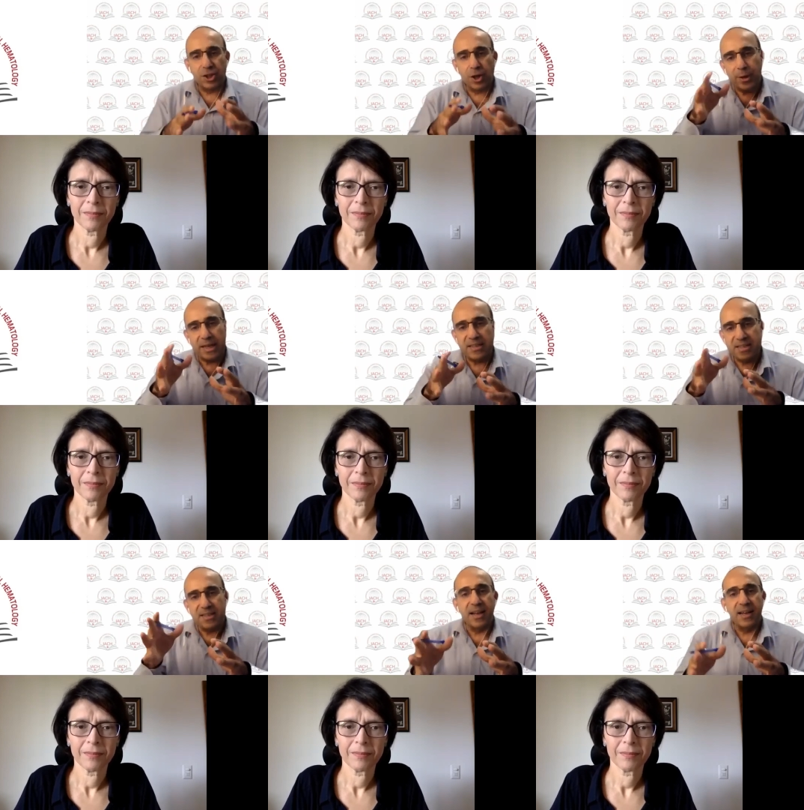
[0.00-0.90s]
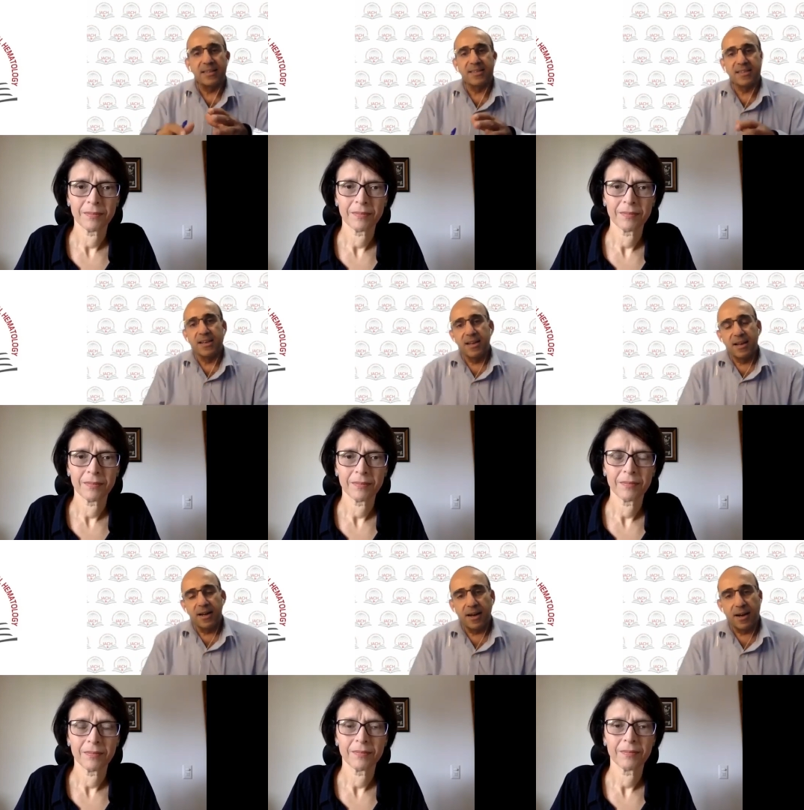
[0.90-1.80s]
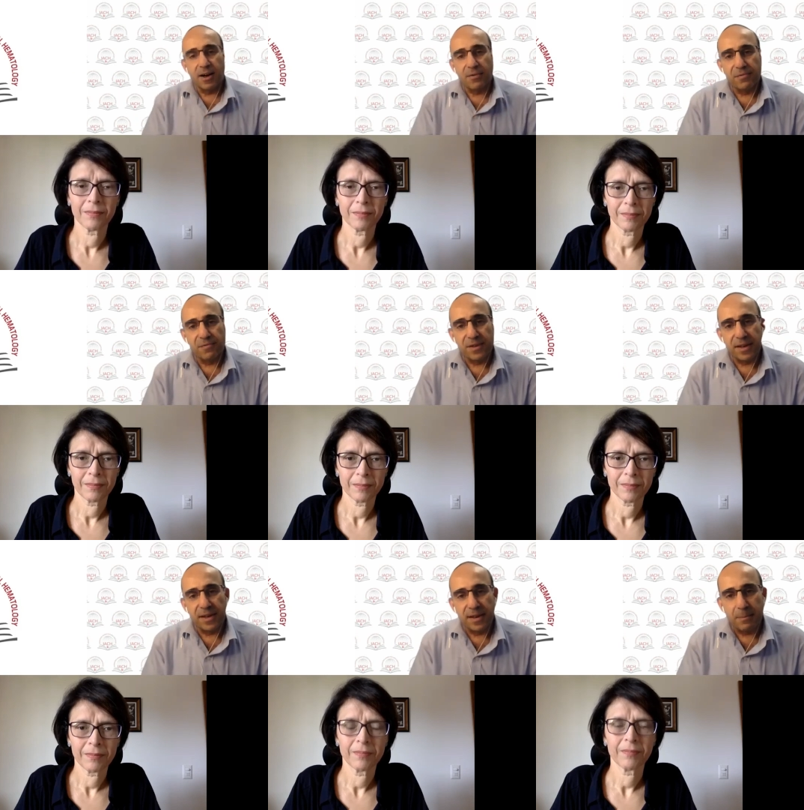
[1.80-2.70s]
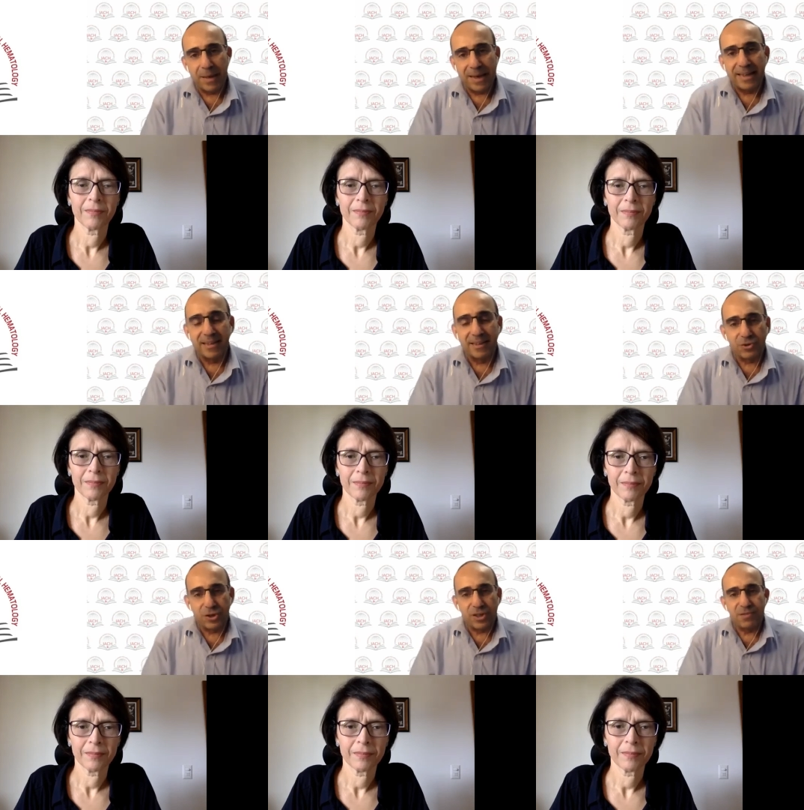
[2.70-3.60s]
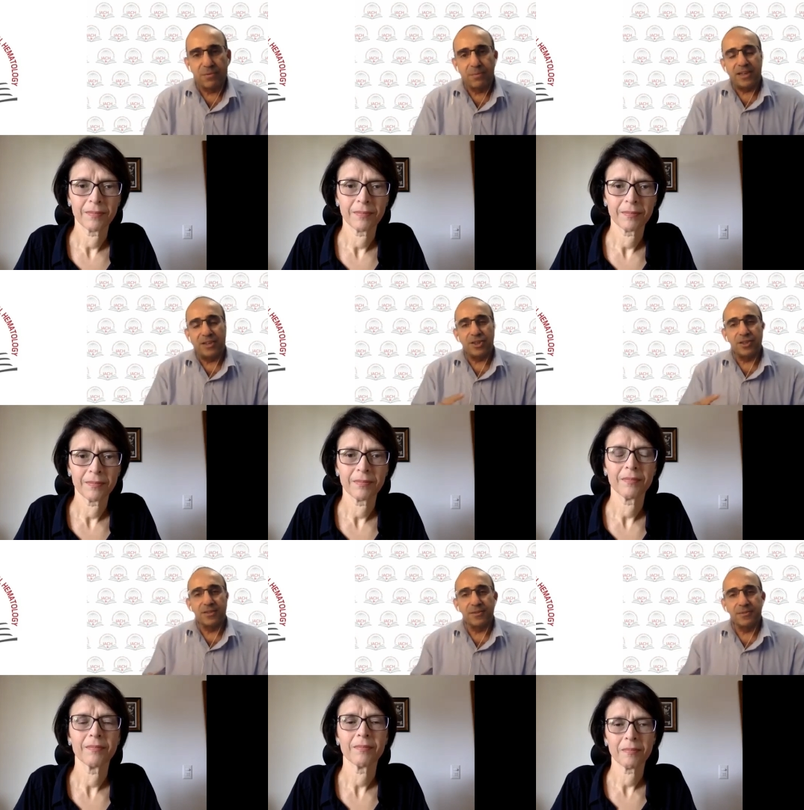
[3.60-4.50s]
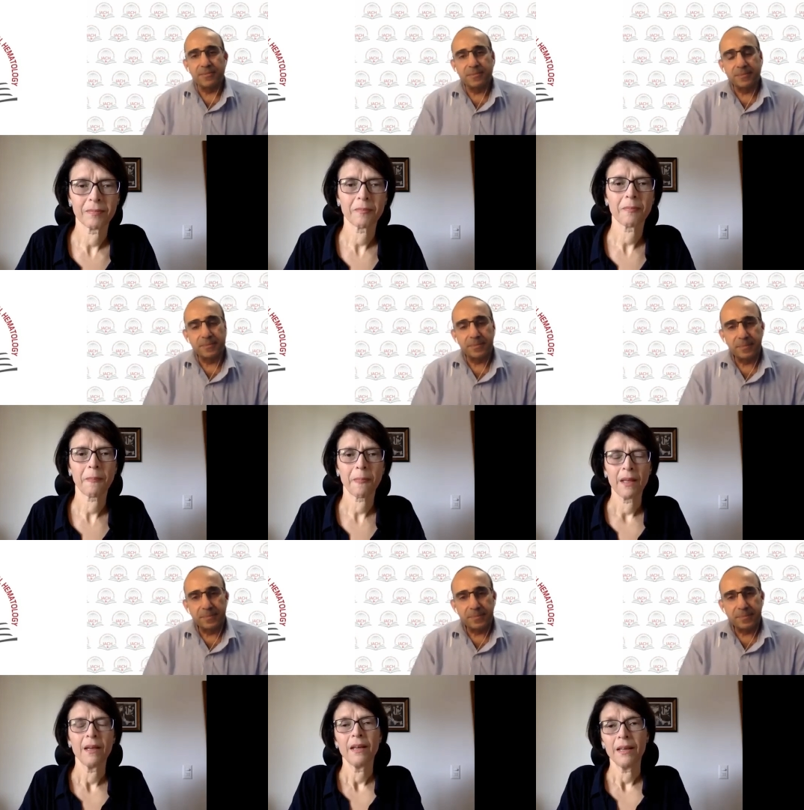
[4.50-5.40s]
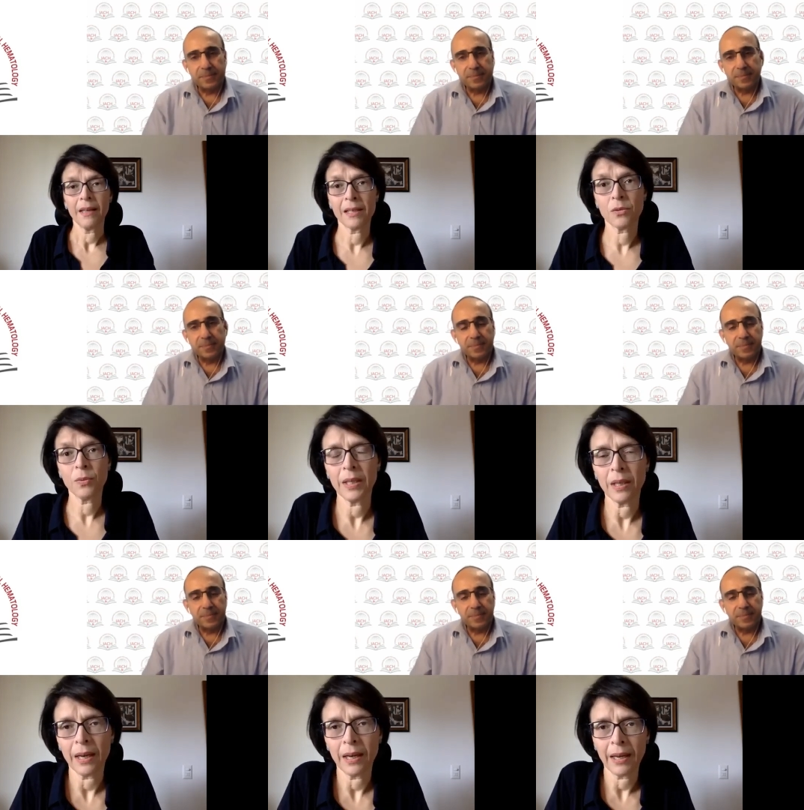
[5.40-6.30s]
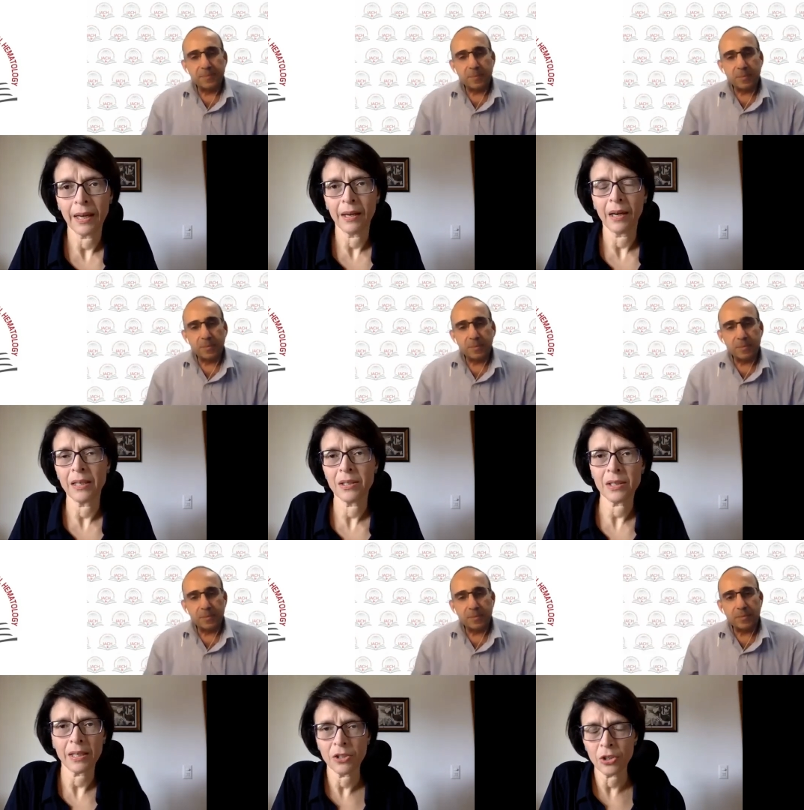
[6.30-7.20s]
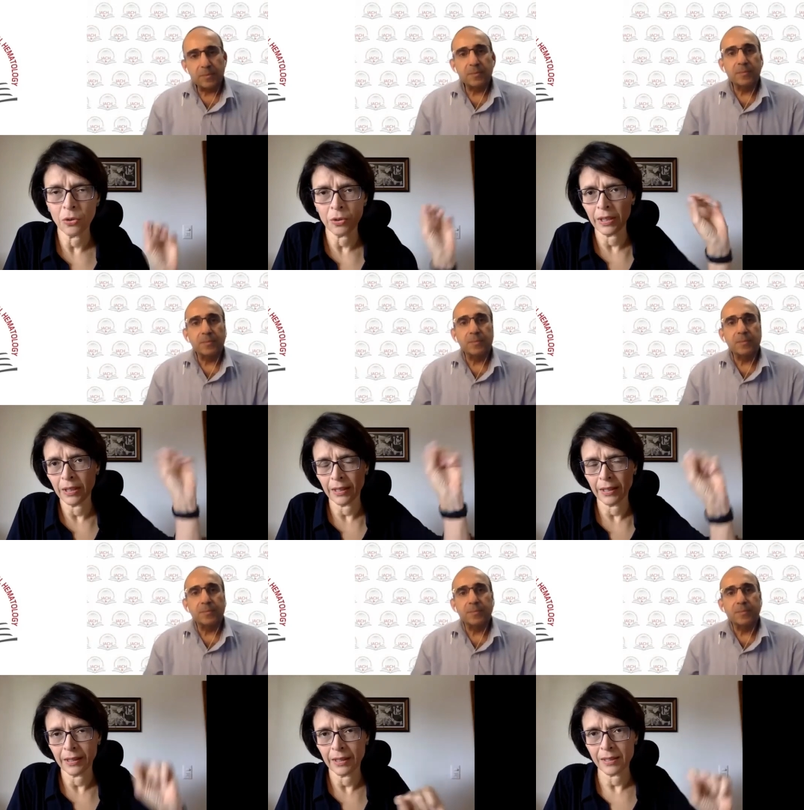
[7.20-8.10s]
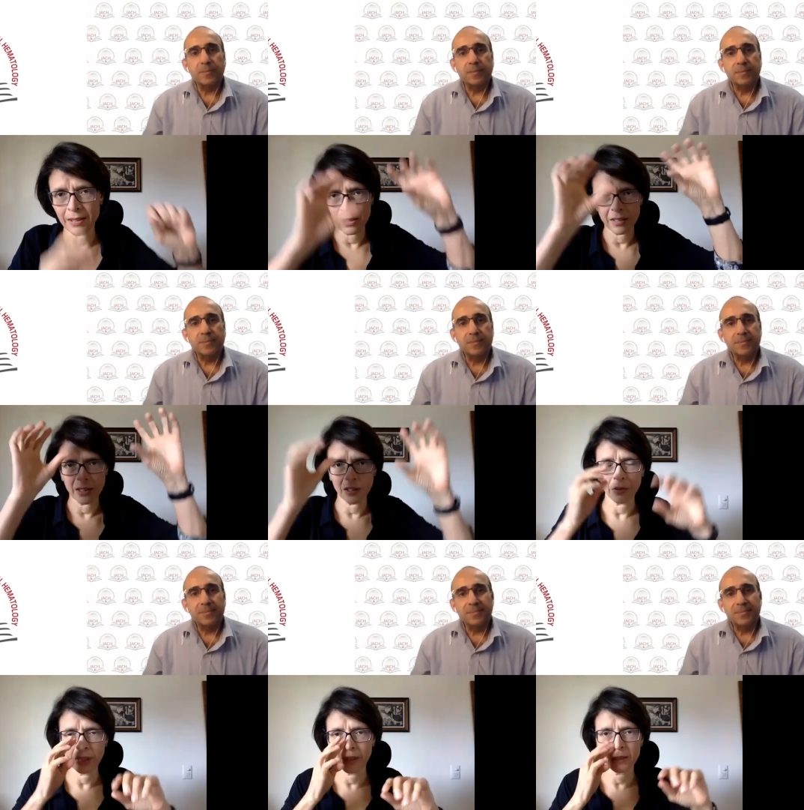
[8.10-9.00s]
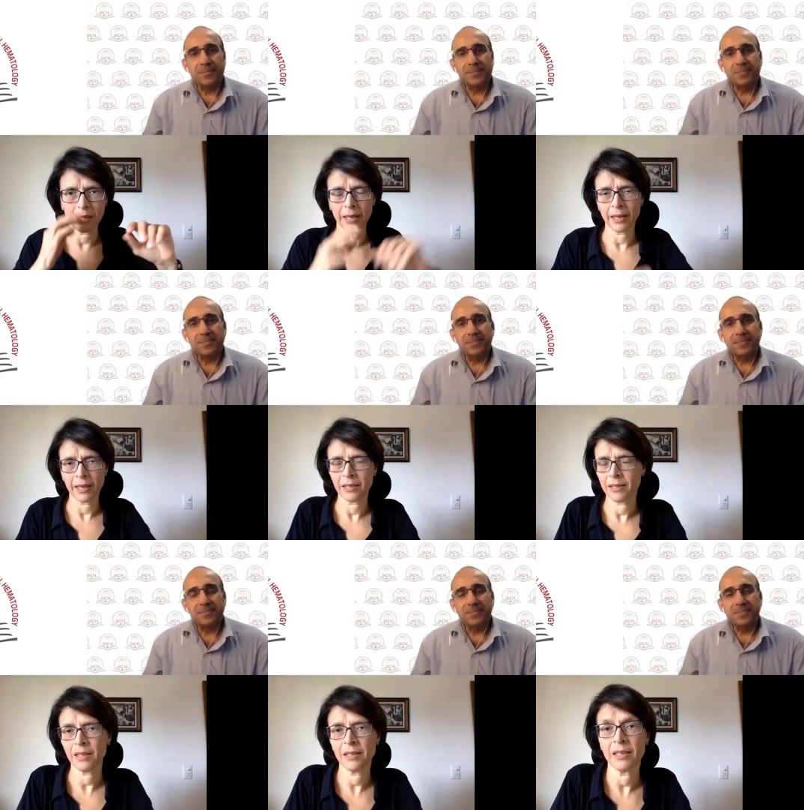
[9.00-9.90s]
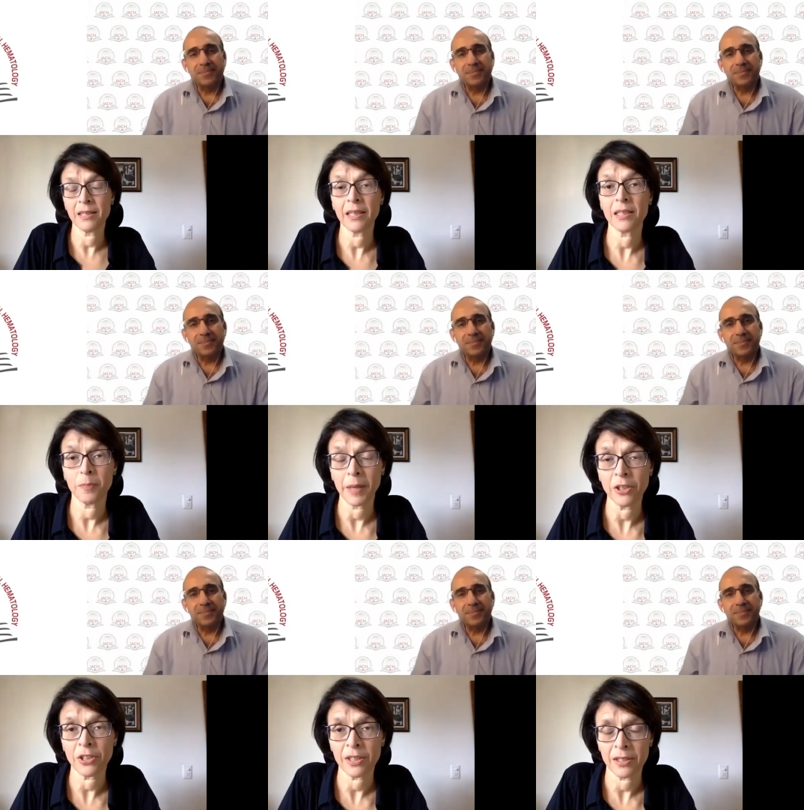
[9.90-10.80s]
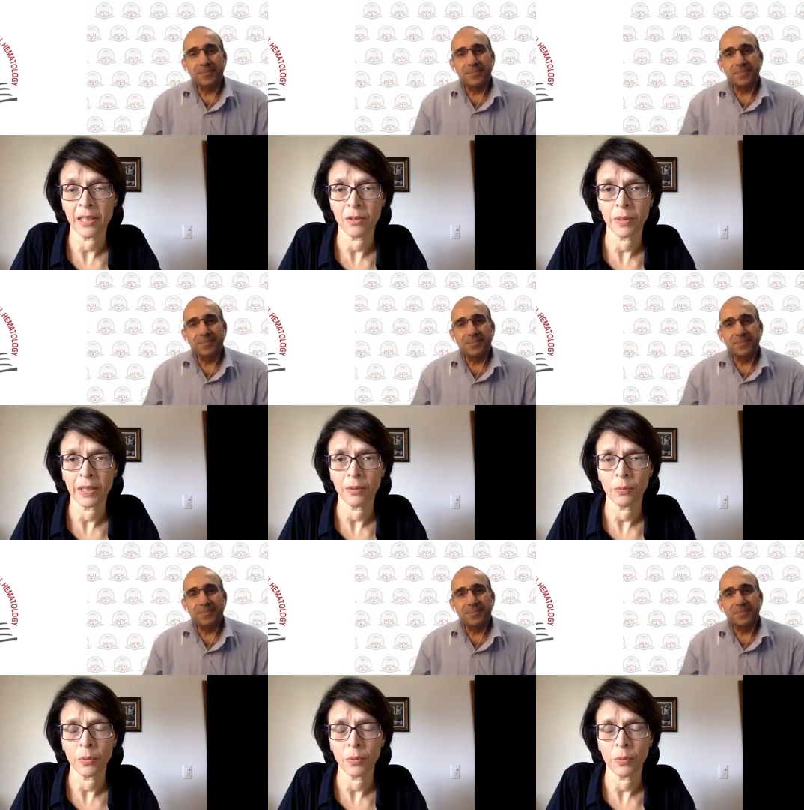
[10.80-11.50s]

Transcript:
Speaker 1: showing signs of uh, malignant transformation
Speaker 2: Yes, we. Uh, uh I showed in the the 63, uh, 66 patients that we,